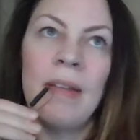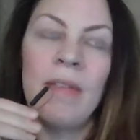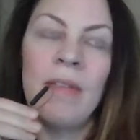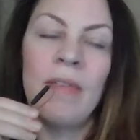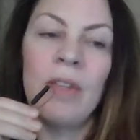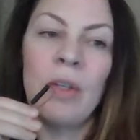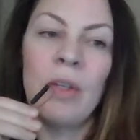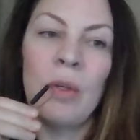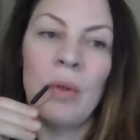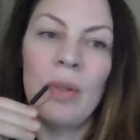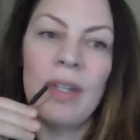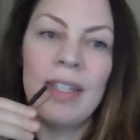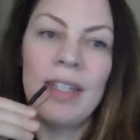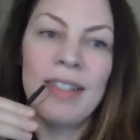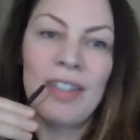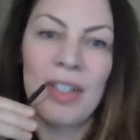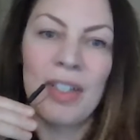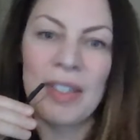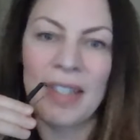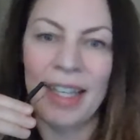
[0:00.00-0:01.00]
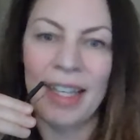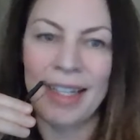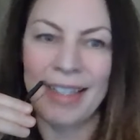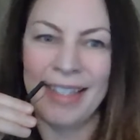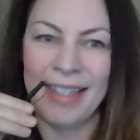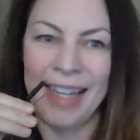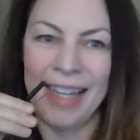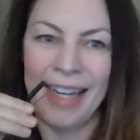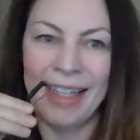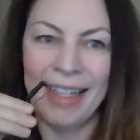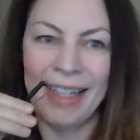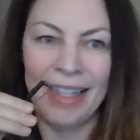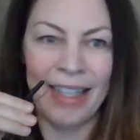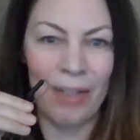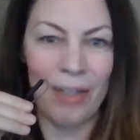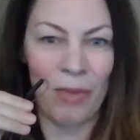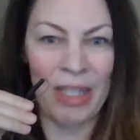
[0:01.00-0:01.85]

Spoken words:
if you just like dating,